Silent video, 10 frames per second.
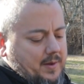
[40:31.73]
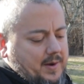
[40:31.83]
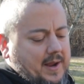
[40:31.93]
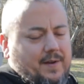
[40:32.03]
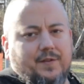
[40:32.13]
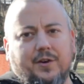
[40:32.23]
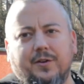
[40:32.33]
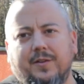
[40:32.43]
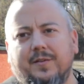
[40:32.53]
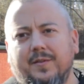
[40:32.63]
Half
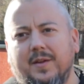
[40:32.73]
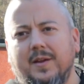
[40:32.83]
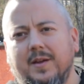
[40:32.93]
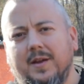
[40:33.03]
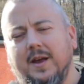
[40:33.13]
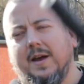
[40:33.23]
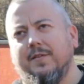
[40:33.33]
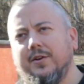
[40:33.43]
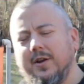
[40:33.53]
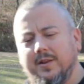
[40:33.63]
turn
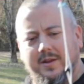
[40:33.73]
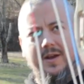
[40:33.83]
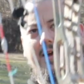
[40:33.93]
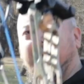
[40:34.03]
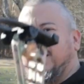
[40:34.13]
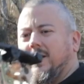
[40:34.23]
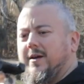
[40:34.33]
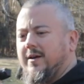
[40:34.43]
on the